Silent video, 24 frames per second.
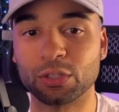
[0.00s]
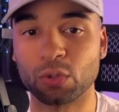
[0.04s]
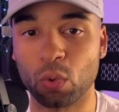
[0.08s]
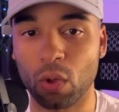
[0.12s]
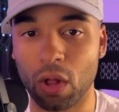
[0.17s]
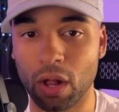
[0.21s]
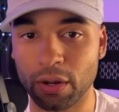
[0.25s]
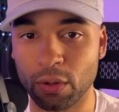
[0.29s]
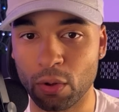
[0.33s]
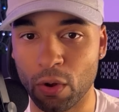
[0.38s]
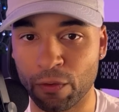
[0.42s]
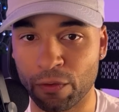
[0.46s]

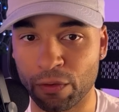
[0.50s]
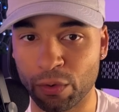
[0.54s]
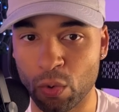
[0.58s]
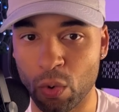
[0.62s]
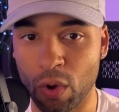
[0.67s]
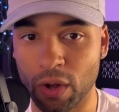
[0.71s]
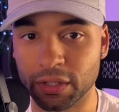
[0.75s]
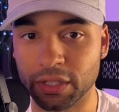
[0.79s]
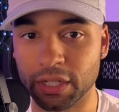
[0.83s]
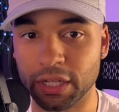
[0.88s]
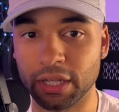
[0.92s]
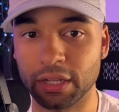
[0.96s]
quality over
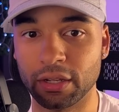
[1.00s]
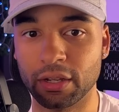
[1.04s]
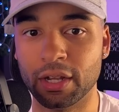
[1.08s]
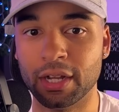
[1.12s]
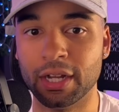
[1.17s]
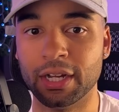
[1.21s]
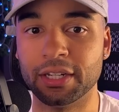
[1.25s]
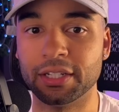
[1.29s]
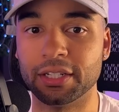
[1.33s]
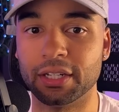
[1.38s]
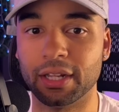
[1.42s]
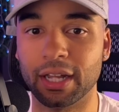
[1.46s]
quantity.
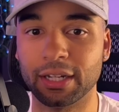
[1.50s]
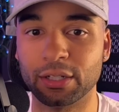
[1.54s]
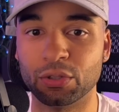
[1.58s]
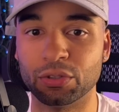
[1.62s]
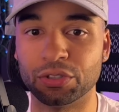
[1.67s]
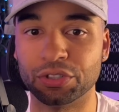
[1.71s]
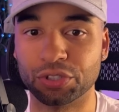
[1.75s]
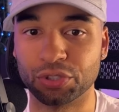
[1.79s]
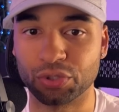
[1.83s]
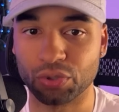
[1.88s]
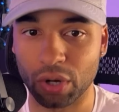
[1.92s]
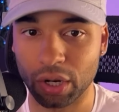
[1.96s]
Select your
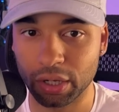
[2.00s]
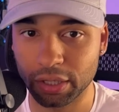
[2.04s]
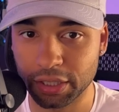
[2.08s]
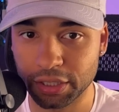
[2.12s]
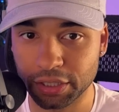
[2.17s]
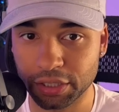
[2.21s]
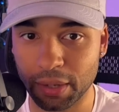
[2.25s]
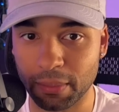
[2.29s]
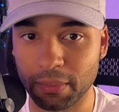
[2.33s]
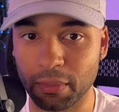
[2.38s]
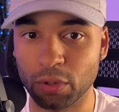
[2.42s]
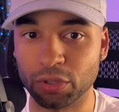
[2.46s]

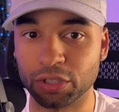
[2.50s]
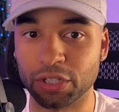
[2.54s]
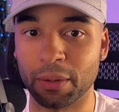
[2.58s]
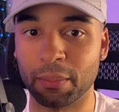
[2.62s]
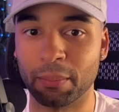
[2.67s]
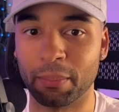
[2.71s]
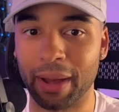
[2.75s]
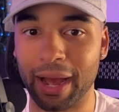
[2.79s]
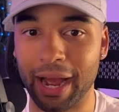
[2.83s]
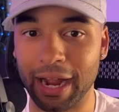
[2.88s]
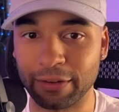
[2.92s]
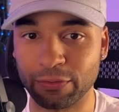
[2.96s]
strongest, most
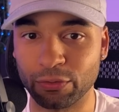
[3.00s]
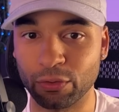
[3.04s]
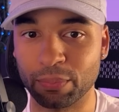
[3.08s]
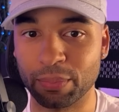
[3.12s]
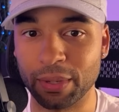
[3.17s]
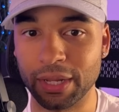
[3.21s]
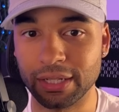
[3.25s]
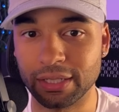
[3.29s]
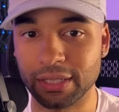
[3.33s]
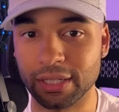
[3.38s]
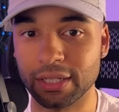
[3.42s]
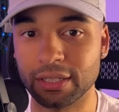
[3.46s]
impactful
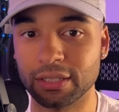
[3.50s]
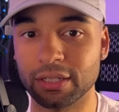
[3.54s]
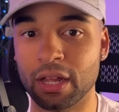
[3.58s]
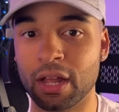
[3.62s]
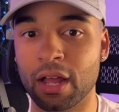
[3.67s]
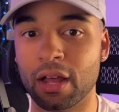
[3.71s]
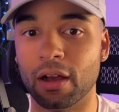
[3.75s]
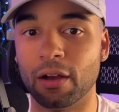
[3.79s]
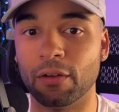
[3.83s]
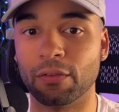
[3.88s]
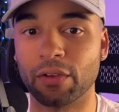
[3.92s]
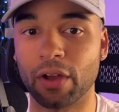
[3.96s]
pieces
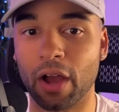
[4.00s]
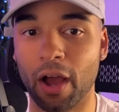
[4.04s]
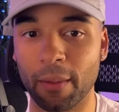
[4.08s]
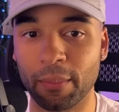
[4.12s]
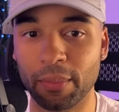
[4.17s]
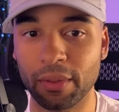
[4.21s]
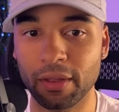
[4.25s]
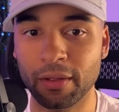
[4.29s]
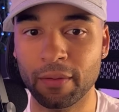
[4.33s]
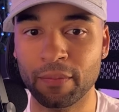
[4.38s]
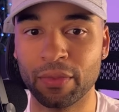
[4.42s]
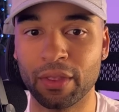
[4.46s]
of
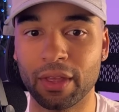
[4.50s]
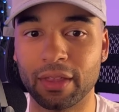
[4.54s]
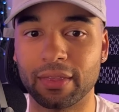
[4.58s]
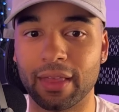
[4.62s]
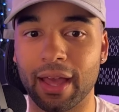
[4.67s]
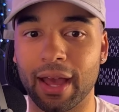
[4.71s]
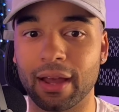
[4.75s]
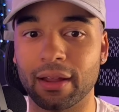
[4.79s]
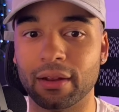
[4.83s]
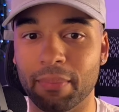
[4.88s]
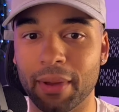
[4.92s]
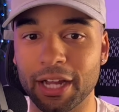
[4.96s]
copy
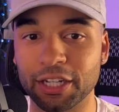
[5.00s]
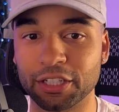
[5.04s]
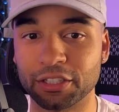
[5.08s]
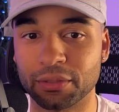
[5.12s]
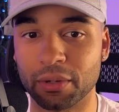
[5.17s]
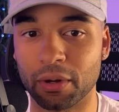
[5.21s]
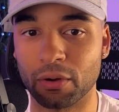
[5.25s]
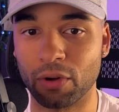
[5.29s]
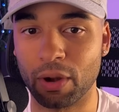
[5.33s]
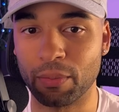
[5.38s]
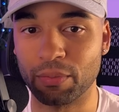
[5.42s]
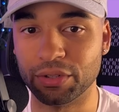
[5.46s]
that best
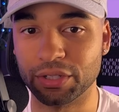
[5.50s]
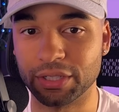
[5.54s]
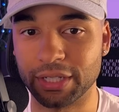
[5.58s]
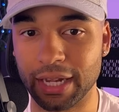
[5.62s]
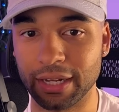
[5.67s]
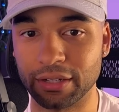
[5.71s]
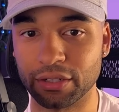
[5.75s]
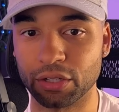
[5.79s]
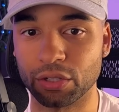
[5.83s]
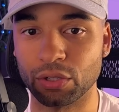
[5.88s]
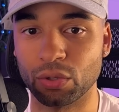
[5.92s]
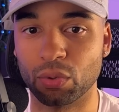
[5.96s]

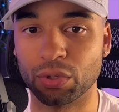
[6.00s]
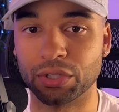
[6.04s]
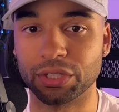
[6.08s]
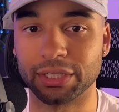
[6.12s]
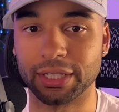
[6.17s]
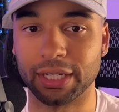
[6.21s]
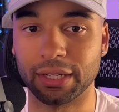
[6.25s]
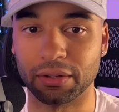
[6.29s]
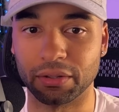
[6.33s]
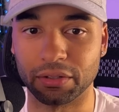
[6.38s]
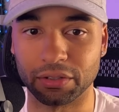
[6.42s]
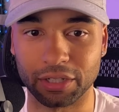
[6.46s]
represent your
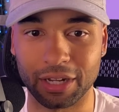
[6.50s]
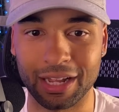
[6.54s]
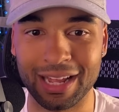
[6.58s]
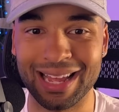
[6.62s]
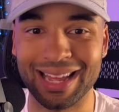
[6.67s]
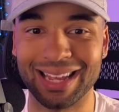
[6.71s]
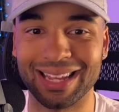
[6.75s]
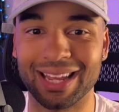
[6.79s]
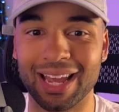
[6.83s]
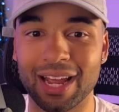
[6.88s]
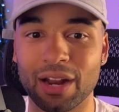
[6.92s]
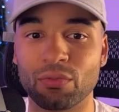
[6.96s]
skills.
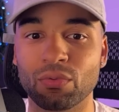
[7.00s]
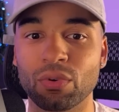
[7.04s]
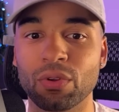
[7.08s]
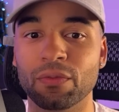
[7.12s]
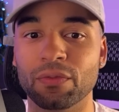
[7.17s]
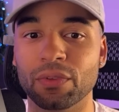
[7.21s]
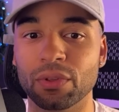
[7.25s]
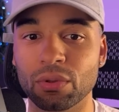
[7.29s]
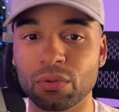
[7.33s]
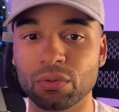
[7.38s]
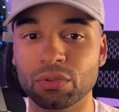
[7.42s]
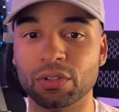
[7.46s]
Get
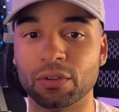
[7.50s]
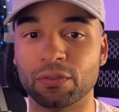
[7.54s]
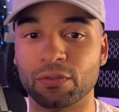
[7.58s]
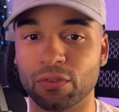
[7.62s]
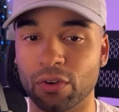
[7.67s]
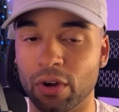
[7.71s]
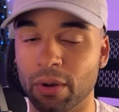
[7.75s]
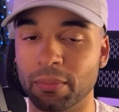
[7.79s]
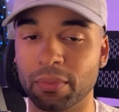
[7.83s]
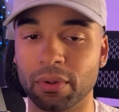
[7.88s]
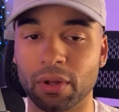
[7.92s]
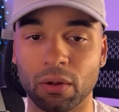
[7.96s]
reviews
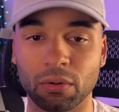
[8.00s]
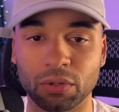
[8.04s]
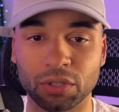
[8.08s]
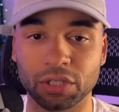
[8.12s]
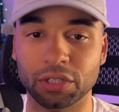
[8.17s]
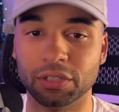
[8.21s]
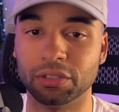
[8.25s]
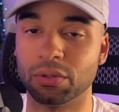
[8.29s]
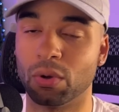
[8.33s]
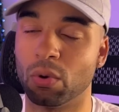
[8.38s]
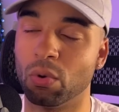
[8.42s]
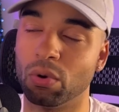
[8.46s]
from
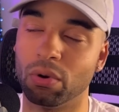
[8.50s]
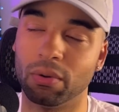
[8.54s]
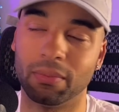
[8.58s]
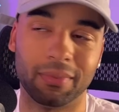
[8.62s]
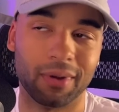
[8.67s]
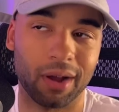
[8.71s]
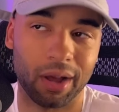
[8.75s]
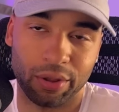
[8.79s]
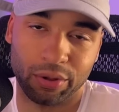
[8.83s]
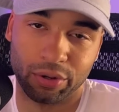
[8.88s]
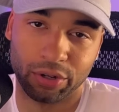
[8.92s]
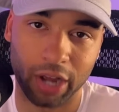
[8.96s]
coaches or
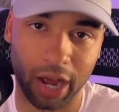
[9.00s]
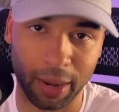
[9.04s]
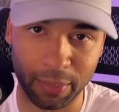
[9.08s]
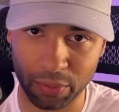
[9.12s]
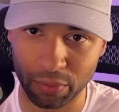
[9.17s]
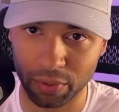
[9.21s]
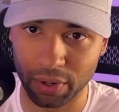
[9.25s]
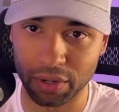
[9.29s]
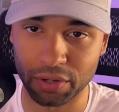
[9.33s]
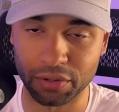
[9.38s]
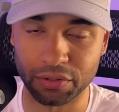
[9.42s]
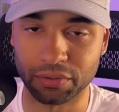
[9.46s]
other
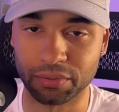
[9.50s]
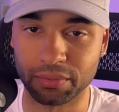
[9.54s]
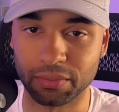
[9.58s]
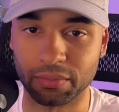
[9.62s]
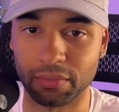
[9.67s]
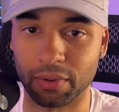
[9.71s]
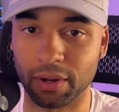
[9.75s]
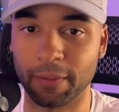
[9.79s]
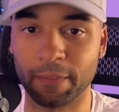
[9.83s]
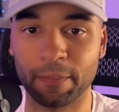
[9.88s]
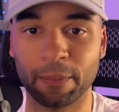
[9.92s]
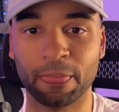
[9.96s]
copywriters,
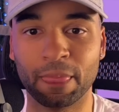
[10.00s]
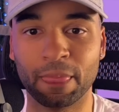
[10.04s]
right?